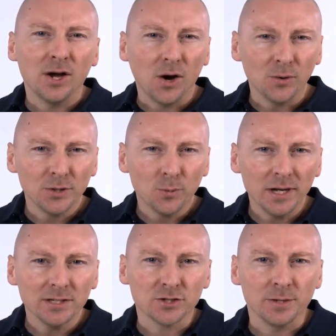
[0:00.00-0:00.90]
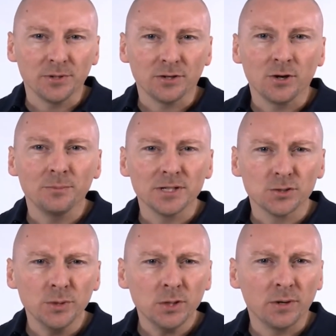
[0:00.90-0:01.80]
Only one jumper COM is
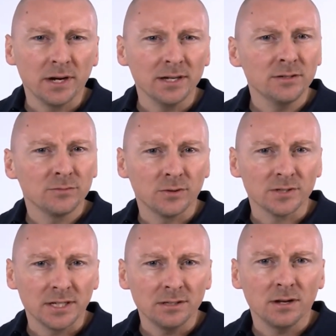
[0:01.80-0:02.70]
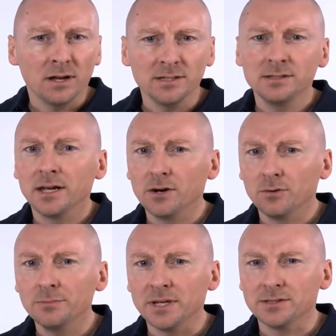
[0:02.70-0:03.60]
required for a centralized error
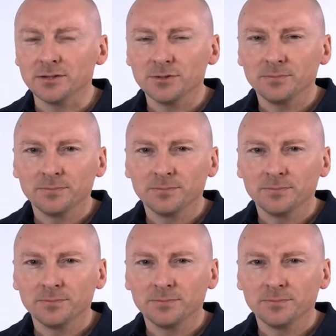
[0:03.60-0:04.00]
message.